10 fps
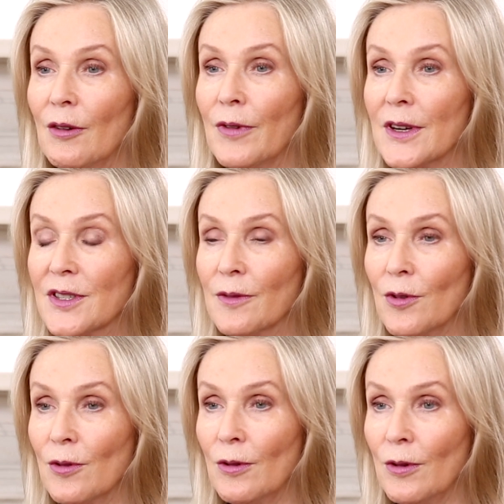First of
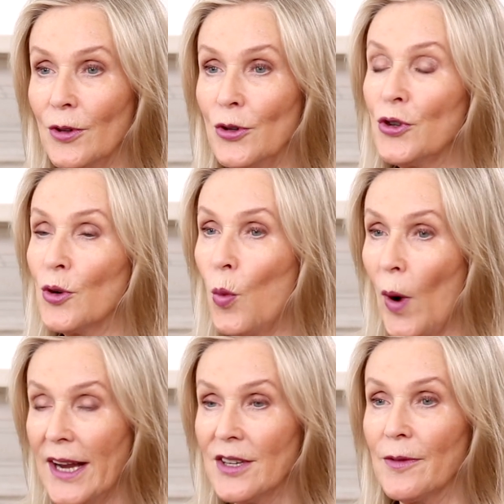all, you should
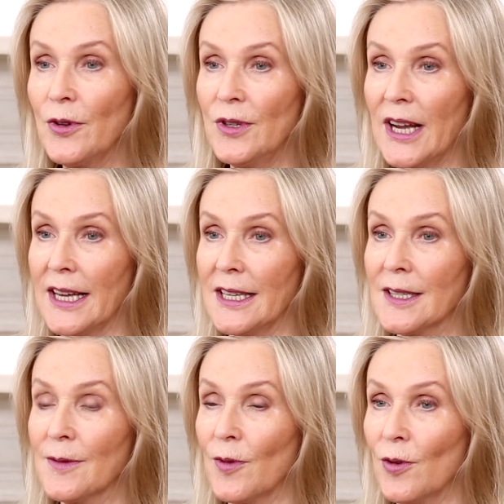wait a few
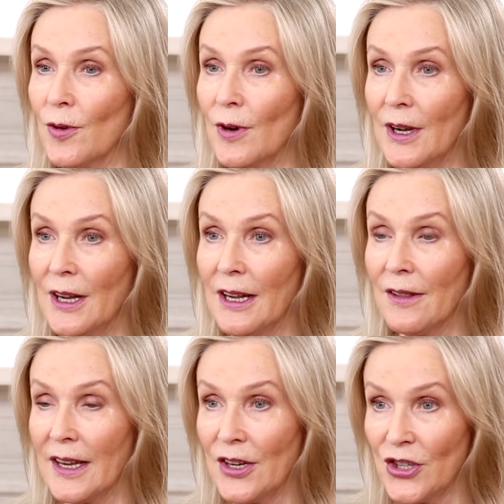days for
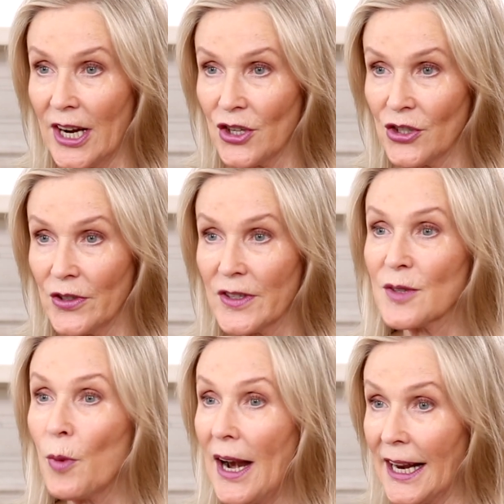the injection
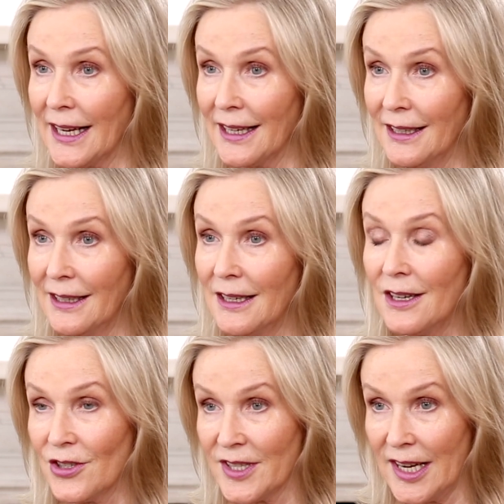swelling
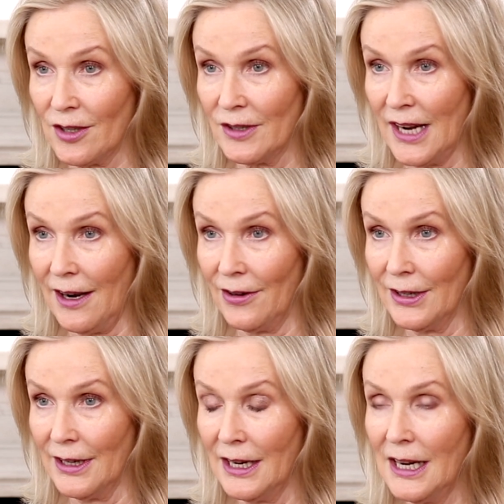to settle
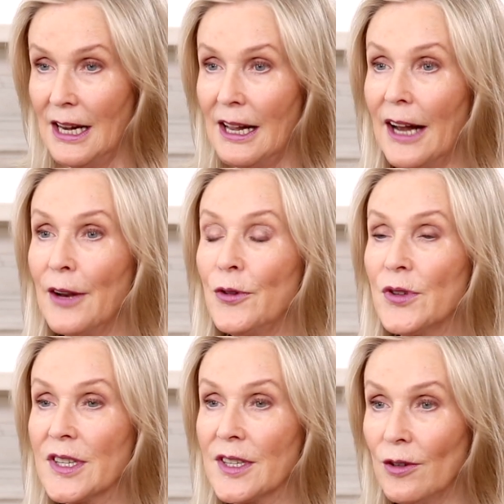down. And if you
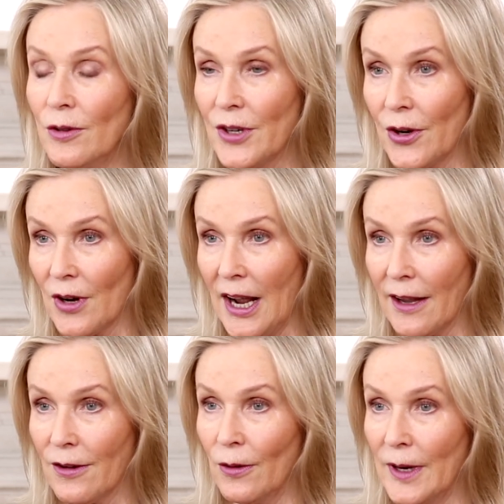still don't
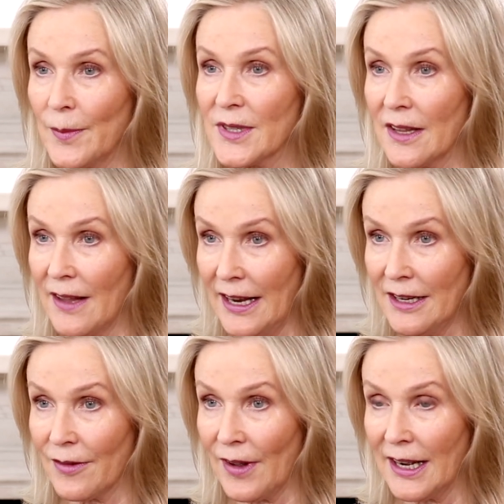like your lips at the
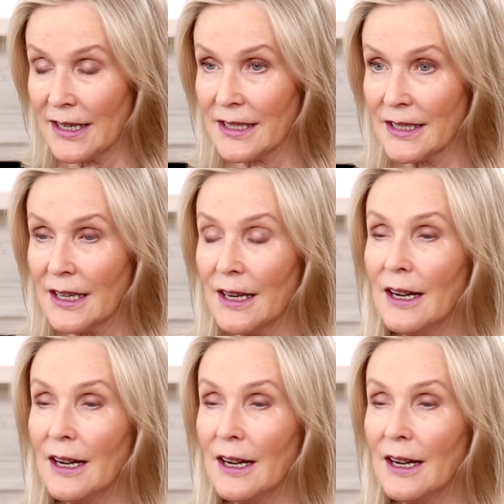end of that,